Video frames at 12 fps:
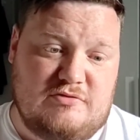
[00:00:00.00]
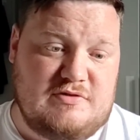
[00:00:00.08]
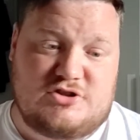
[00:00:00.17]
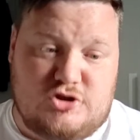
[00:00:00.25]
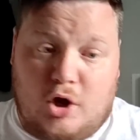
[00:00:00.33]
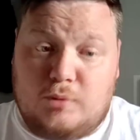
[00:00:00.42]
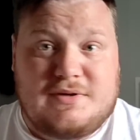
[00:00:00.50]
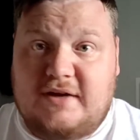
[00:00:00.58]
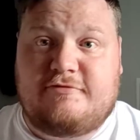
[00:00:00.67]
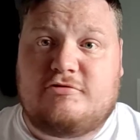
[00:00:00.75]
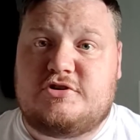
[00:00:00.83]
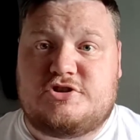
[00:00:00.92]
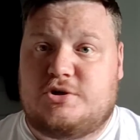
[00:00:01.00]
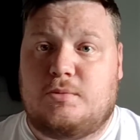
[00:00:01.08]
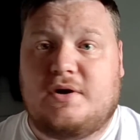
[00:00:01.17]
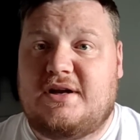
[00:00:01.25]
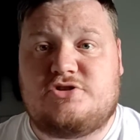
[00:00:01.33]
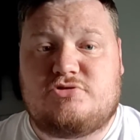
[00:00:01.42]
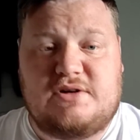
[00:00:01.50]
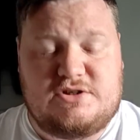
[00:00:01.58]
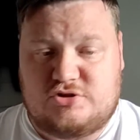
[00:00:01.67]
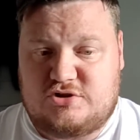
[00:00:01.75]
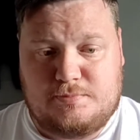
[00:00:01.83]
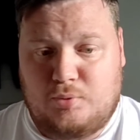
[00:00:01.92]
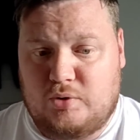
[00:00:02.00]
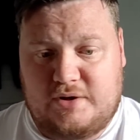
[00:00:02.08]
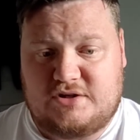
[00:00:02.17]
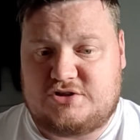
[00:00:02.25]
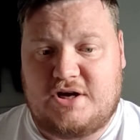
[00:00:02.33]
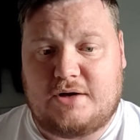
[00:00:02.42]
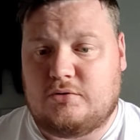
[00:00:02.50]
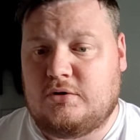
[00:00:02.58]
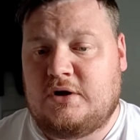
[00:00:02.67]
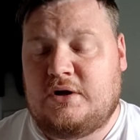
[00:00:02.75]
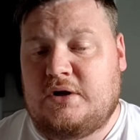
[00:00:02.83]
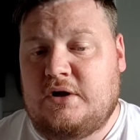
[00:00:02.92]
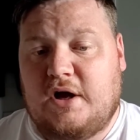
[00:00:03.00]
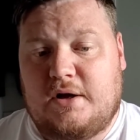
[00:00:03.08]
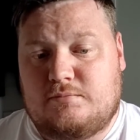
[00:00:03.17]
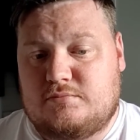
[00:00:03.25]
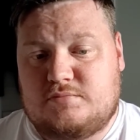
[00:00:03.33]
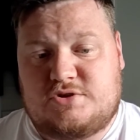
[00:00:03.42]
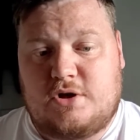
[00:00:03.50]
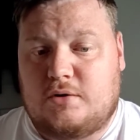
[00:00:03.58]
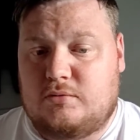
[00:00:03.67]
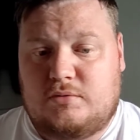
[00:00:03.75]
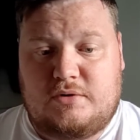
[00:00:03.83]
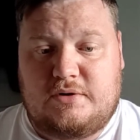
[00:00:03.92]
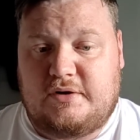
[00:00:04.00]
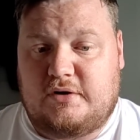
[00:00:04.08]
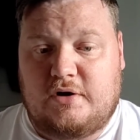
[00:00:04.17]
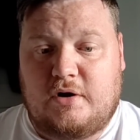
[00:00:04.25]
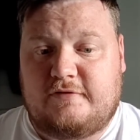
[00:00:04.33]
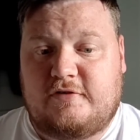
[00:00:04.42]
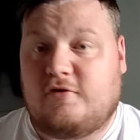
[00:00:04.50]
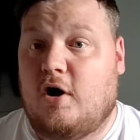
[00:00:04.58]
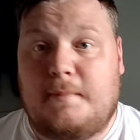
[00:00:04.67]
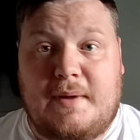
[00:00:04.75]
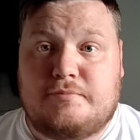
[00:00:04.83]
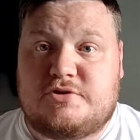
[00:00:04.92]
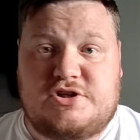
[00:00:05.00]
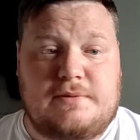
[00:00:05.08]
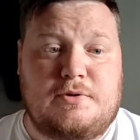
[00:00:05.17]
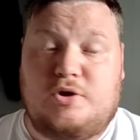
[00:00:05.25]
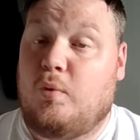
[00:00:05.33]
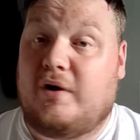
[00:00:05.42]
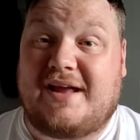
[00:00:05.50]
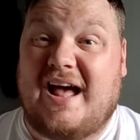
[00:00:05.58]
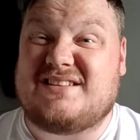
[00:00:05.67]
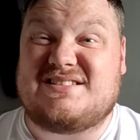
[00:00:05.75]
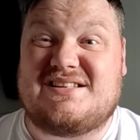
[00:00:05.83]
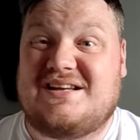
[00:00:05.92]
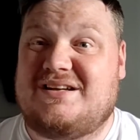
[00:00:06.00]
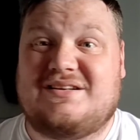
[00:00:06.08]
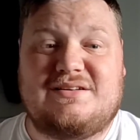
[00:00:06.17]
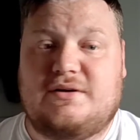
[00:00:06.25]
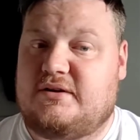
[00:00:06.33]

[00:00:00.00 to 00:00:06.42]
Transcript: there is no difference. You are literally just supporting the channel. So, you know, if you've got a membership and you want to cancel it,